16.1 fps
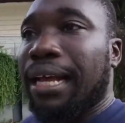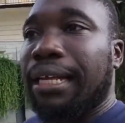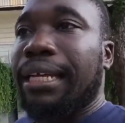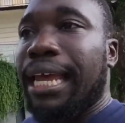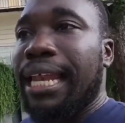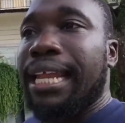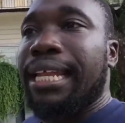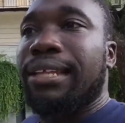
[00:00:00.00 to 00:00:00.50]

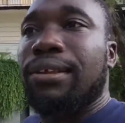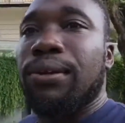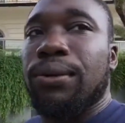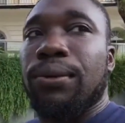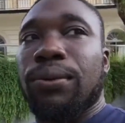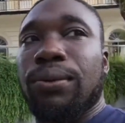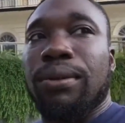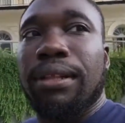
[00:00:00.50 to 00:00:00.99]
get
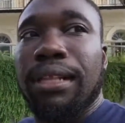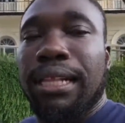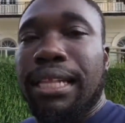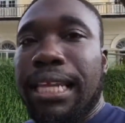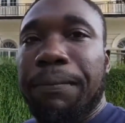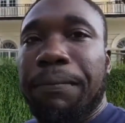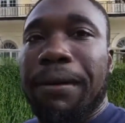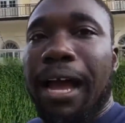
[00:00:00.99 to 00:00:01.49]
into
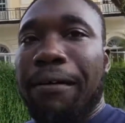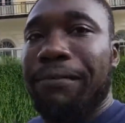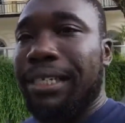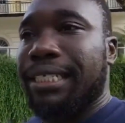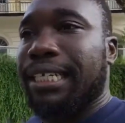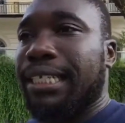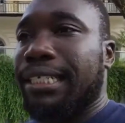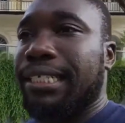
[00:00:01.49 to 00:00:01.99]
deep
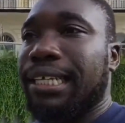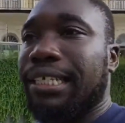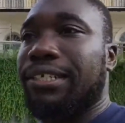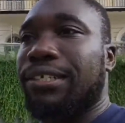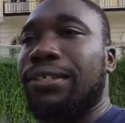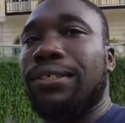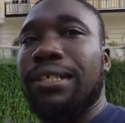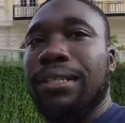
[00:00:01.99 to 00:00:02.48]
conversations. I
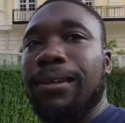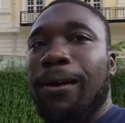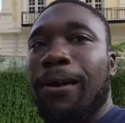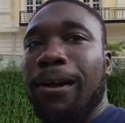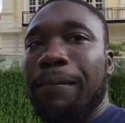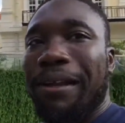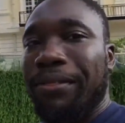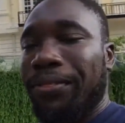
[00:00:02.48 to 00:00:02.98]
choose to
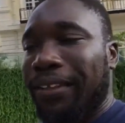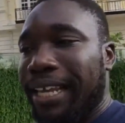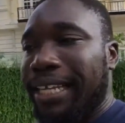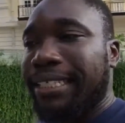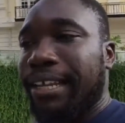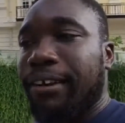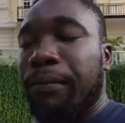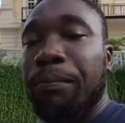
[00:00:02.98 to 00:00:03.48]
talk about
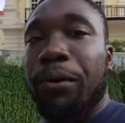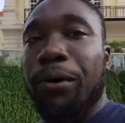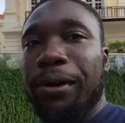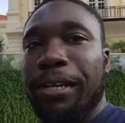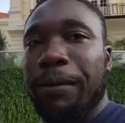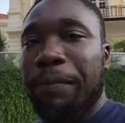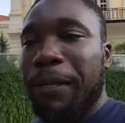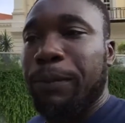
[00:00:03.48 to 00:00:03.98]
things that are
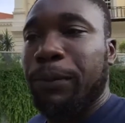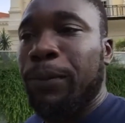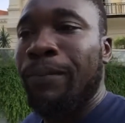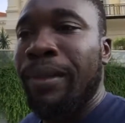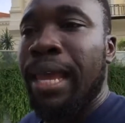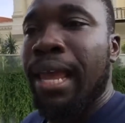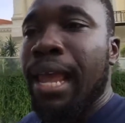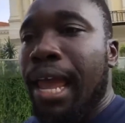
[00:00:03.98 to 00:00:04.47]
important to people.
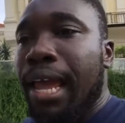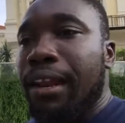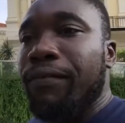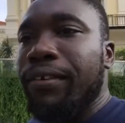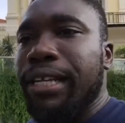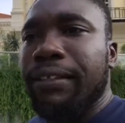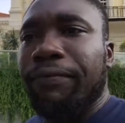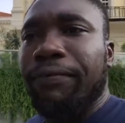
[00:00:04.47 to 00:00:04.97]
And the
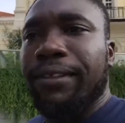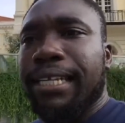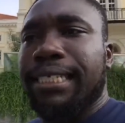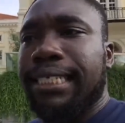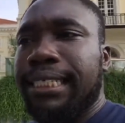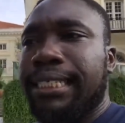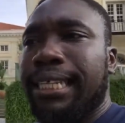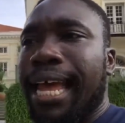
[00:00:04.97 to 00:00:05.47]
reason for
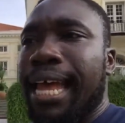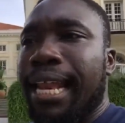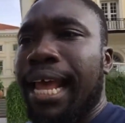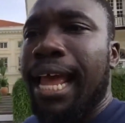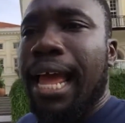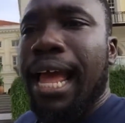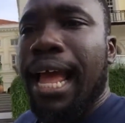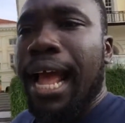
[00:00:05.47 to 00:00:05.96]
this is that
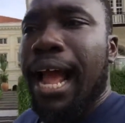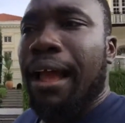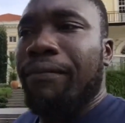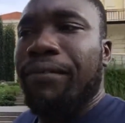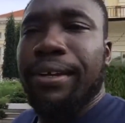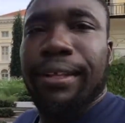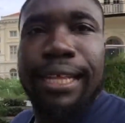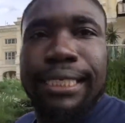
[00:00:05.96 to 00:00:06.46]

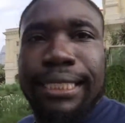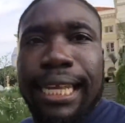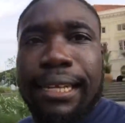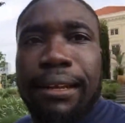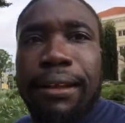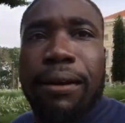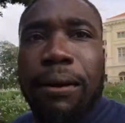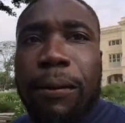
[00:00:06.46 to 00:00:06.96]
I've realized
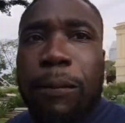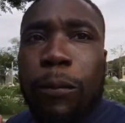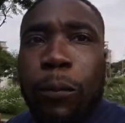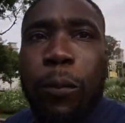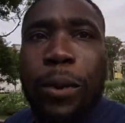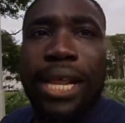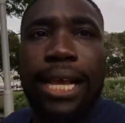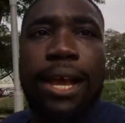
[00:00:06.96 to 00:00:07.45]
that
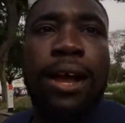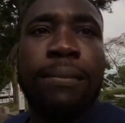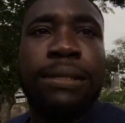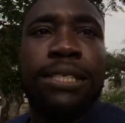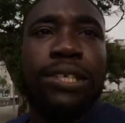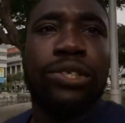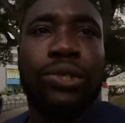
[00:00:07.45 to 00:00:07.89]
when it comes to